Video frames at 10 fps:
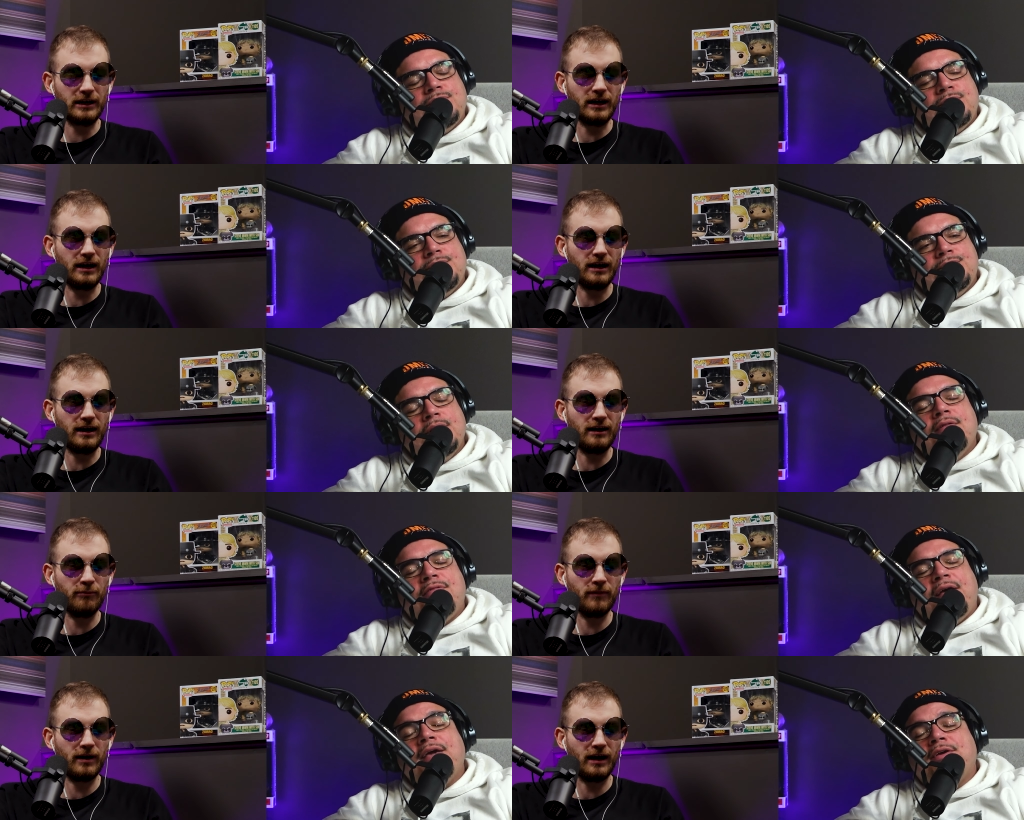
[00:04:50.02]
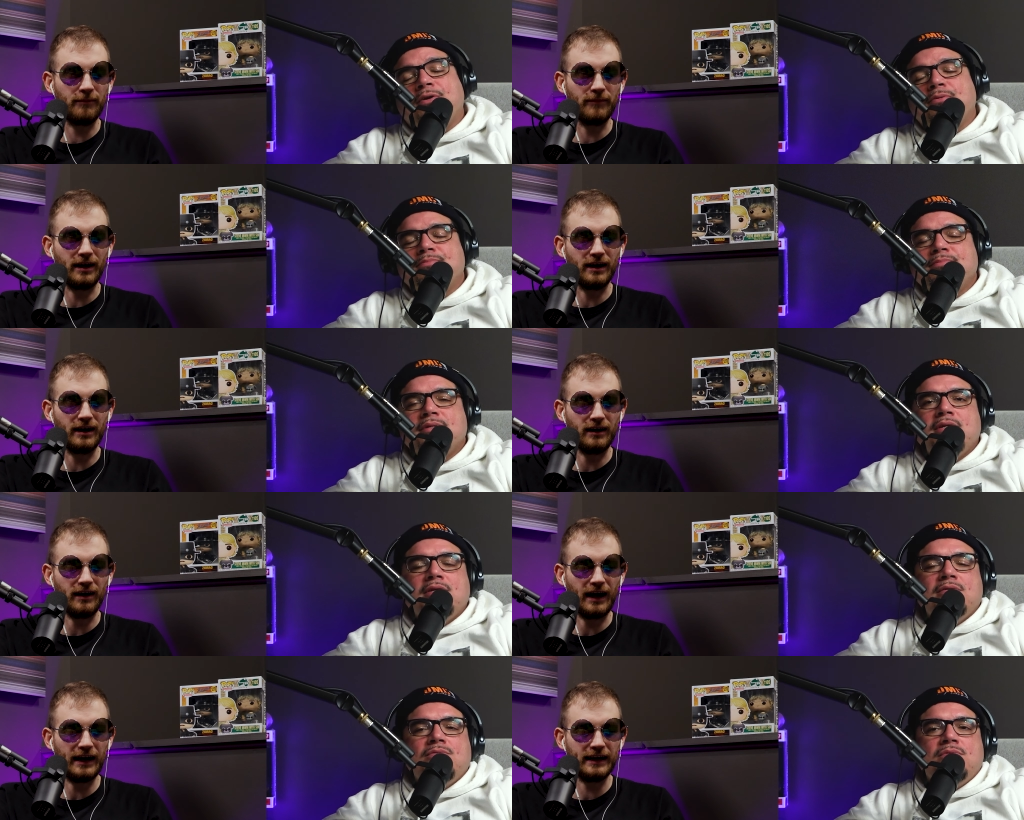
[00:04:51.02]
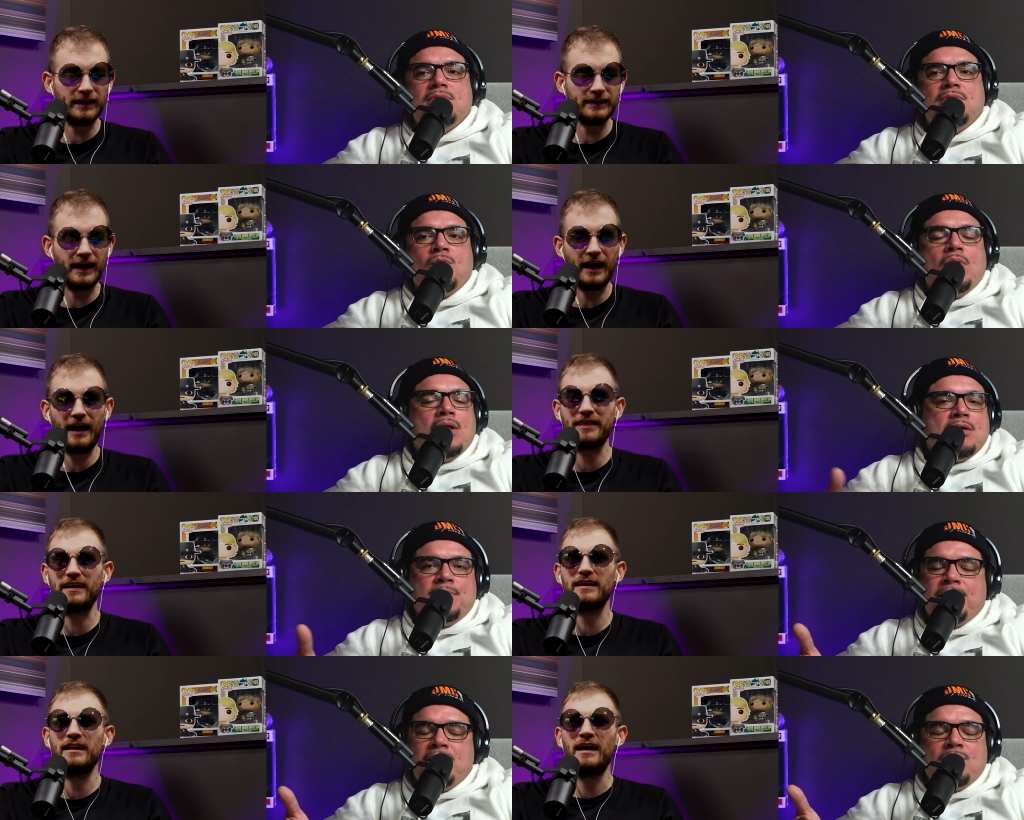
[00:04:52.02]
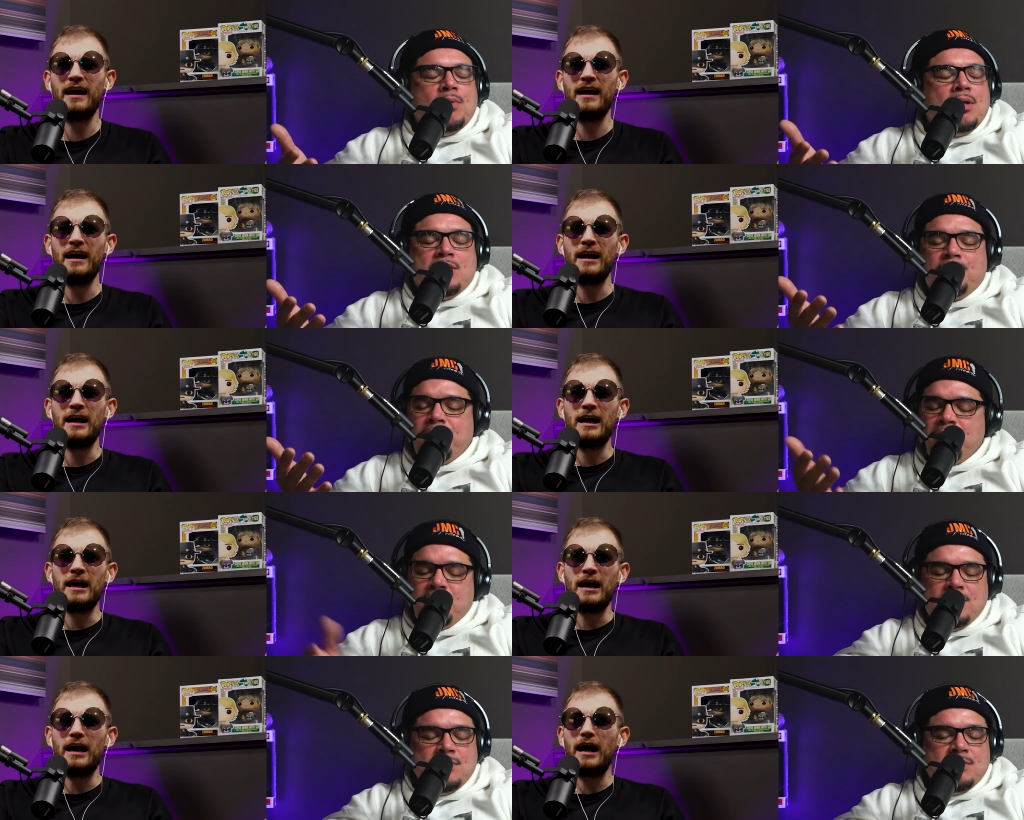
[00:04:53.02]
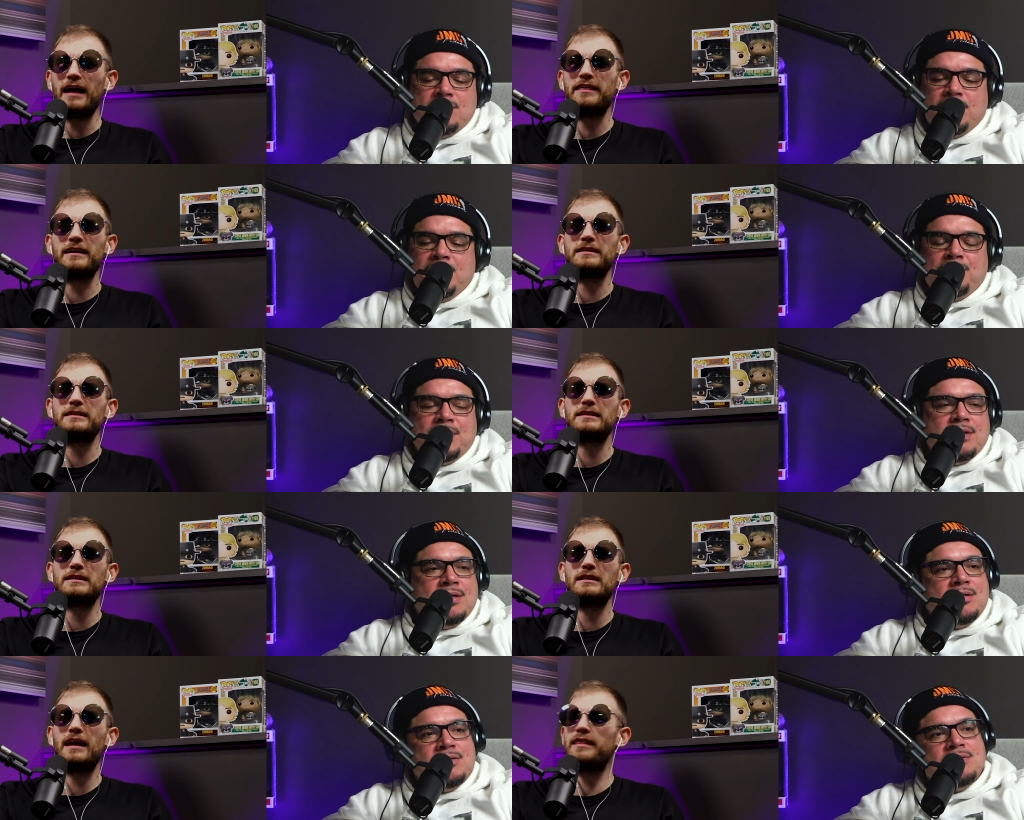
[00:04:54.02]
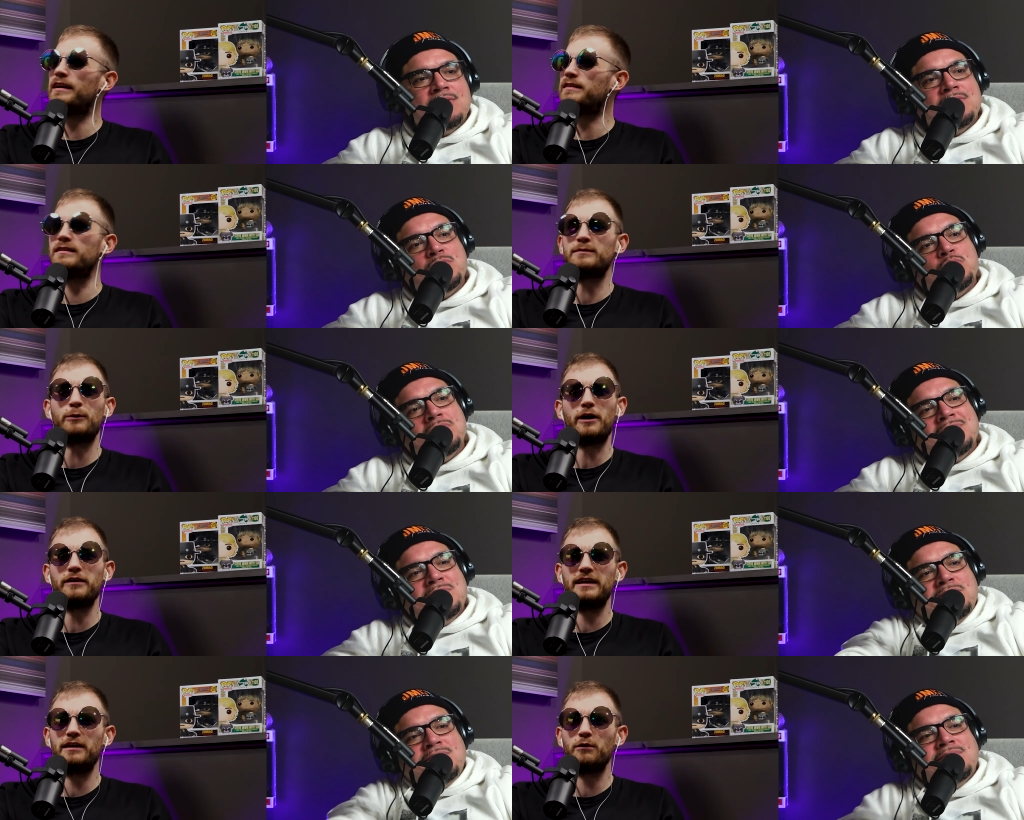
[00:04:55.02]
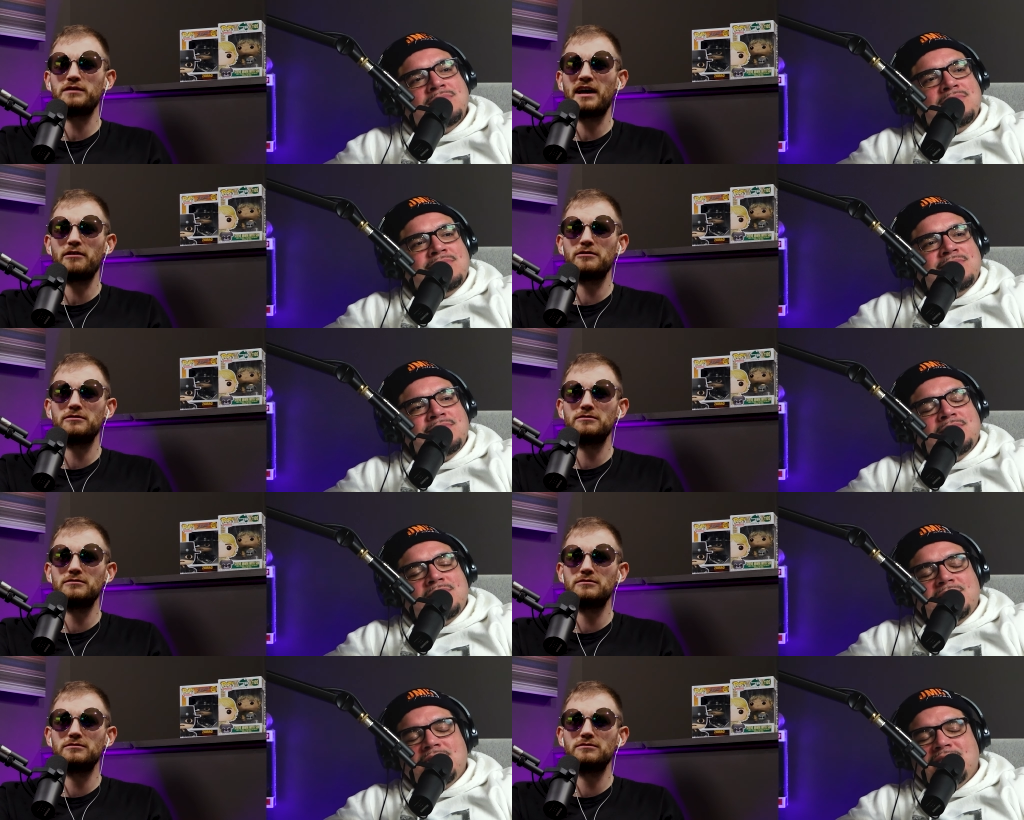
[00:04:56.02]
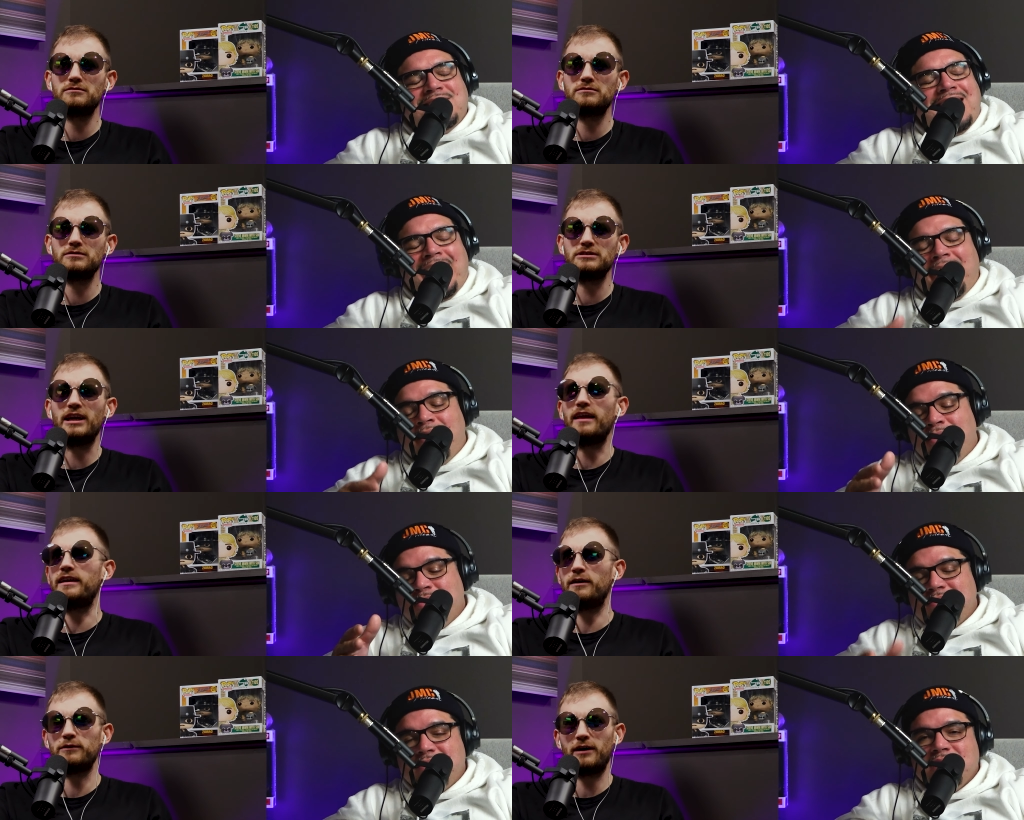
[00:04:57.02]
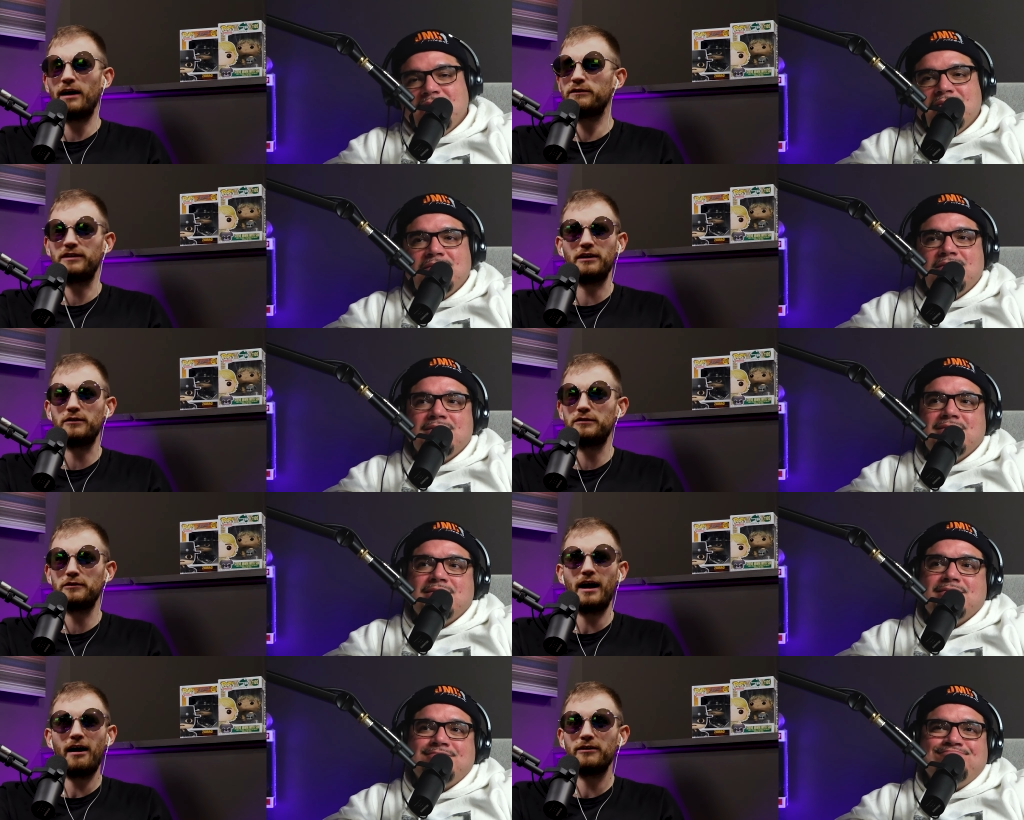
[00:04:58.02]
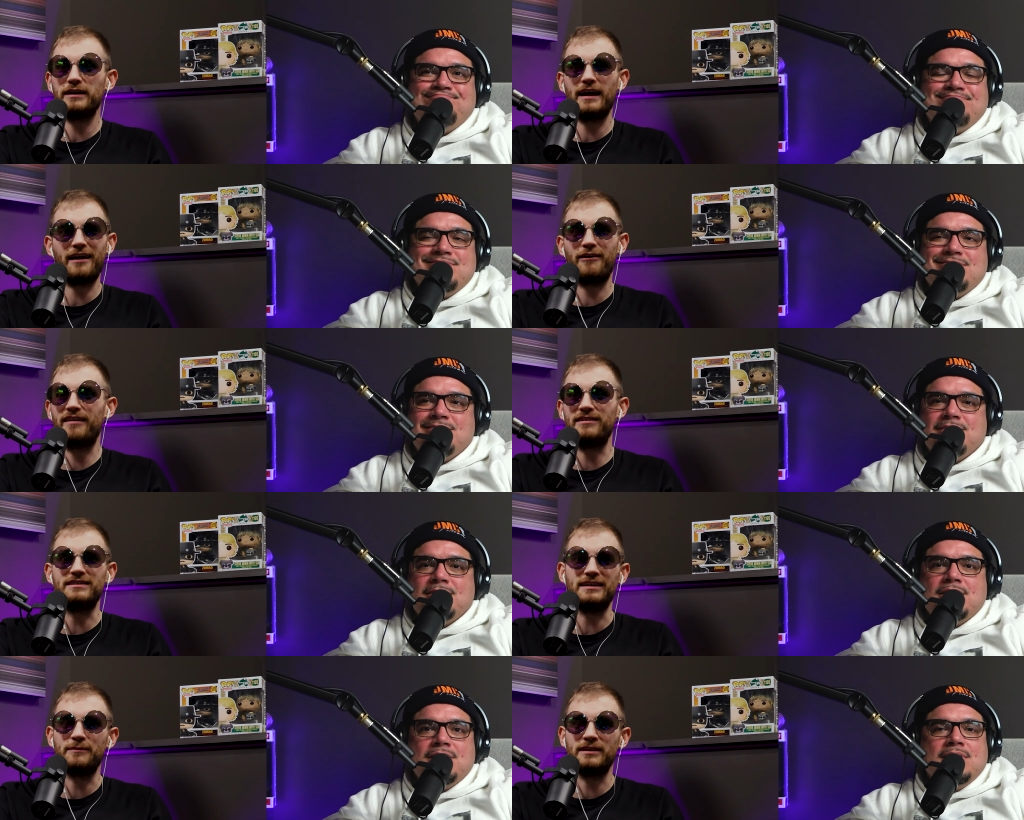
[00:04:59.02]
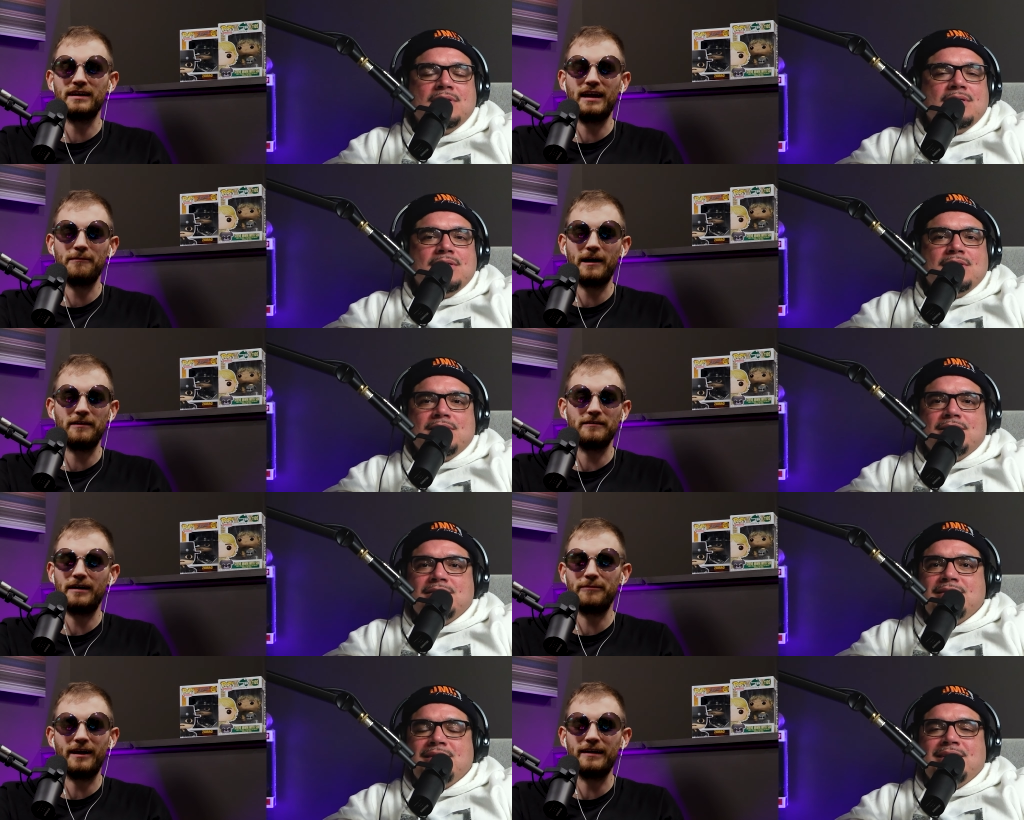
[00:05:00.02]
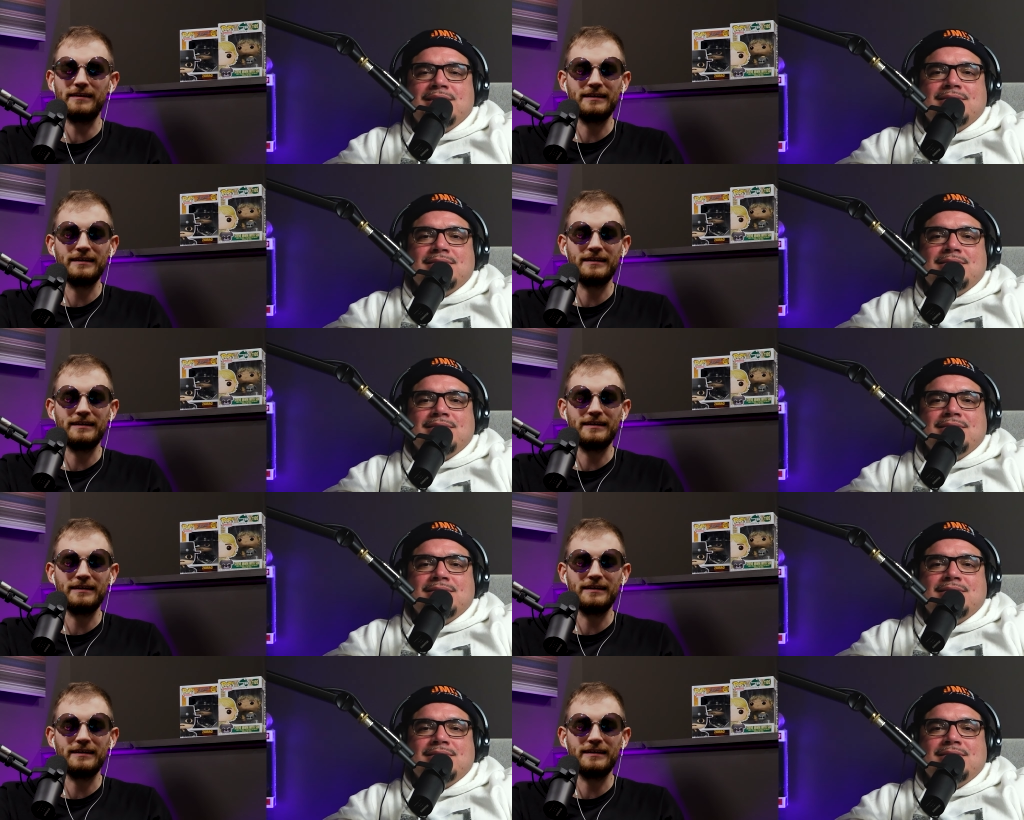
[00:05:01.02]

Speaker 1: Um, Thank you. Um, uh, I, we're yeah, welcoming, I think, we're welcoming, you know, I anybody. Think, and I think at this point, are the Eagles out? They're out. Yeah, the Eagles are out. Steelers are out. Yeah, I don't have a team in the game. I don't. I'm not.